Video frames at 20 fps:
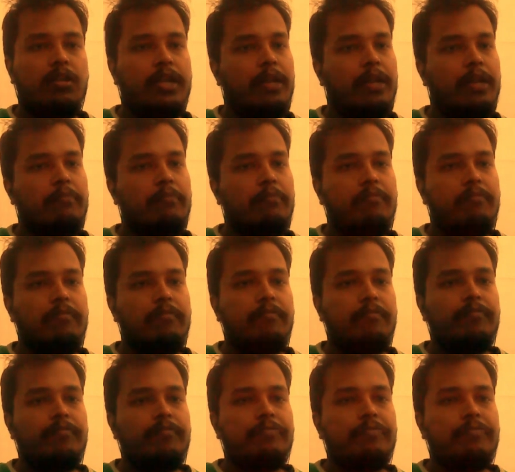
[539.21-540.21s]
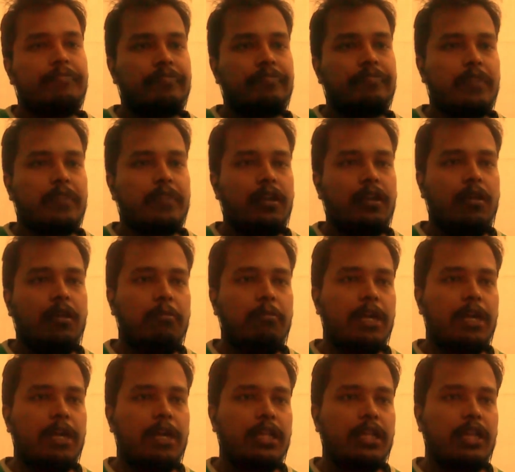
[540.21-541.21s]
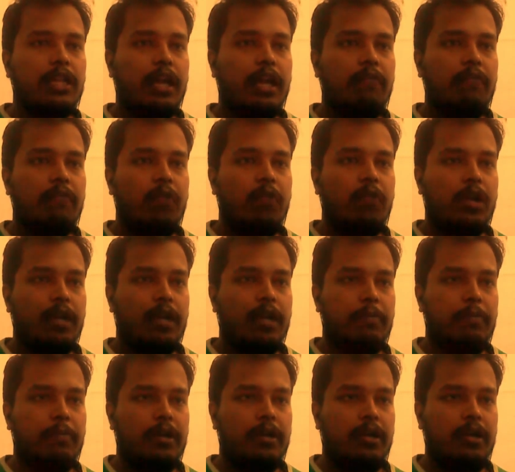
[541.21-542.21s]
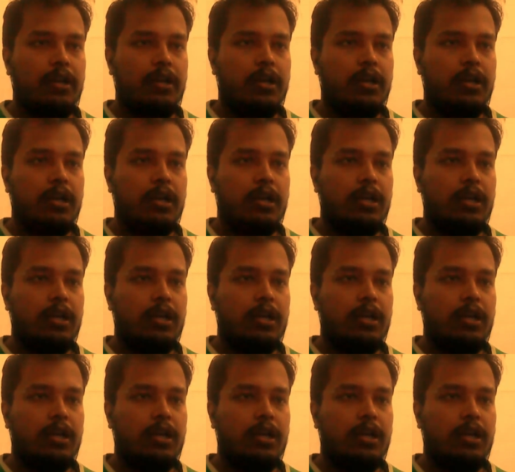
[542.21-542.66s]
the game. But in the game, what happened?